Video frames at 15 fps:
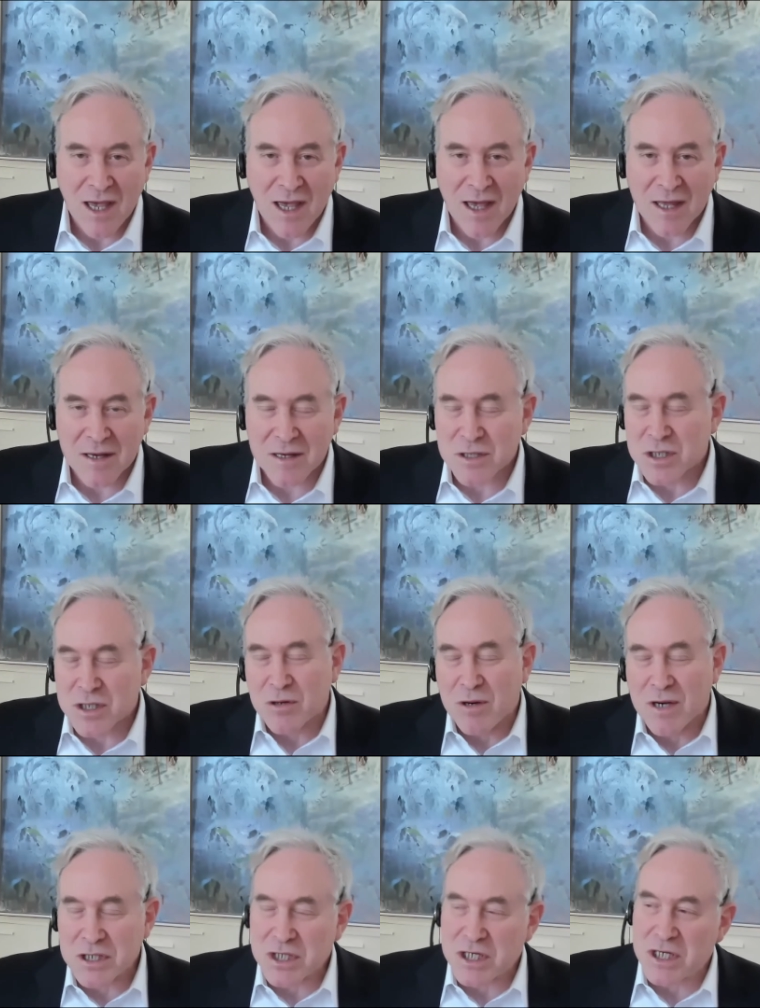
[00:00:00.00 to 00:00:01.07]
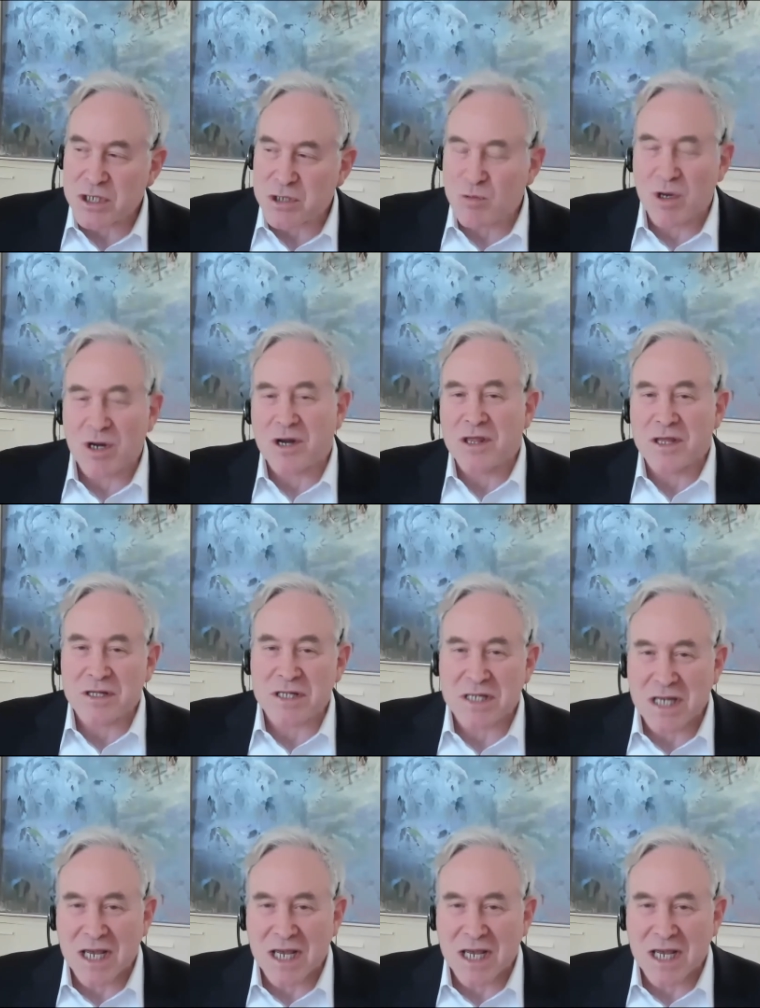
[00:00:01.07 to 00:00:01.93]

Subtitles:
And so the question is, what are the